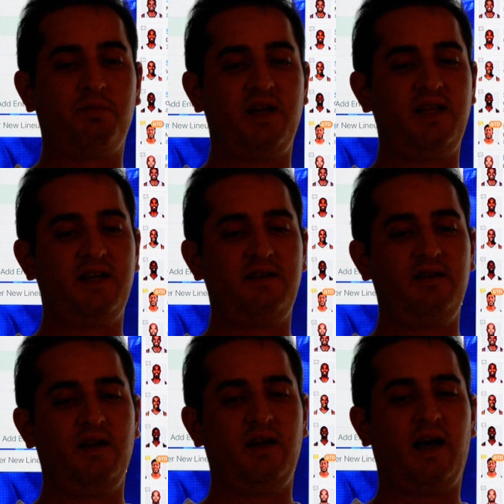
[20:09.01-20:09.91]
opinion.
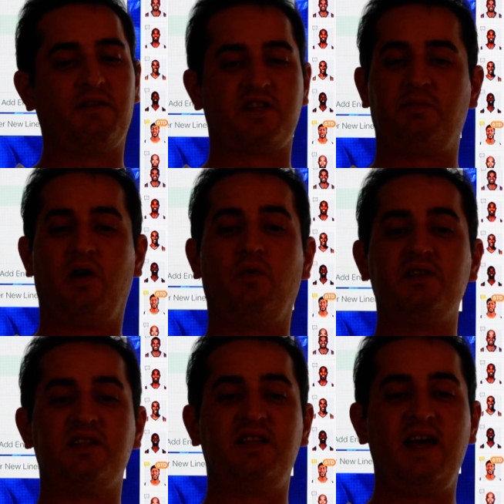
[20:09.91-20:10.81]
I respond
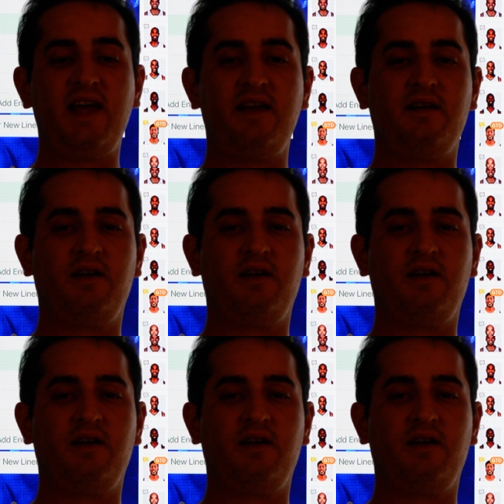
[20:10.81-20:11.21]
once a day.